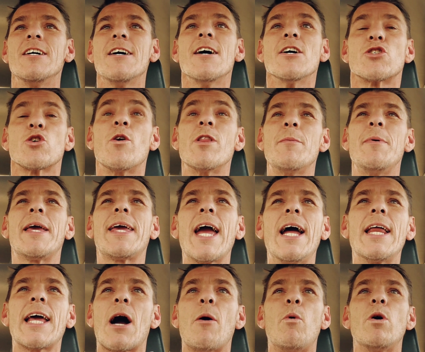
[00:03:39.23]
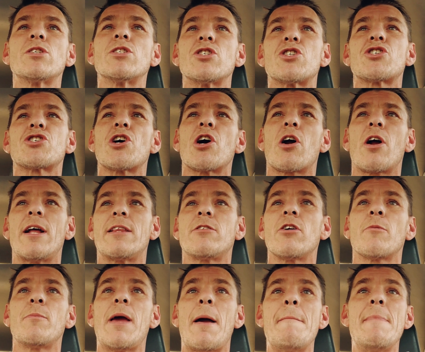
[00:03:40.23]
So in the beginning I wasn't sure. It
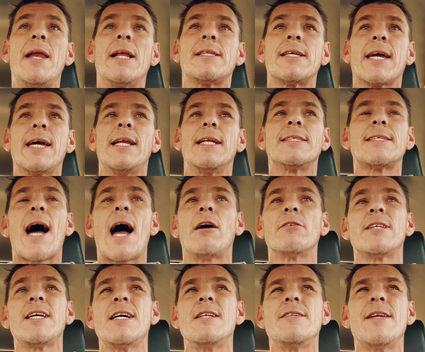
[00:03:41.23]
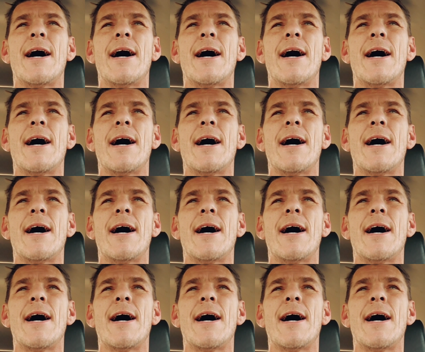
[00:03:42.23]
took me a minute to get it dialed in.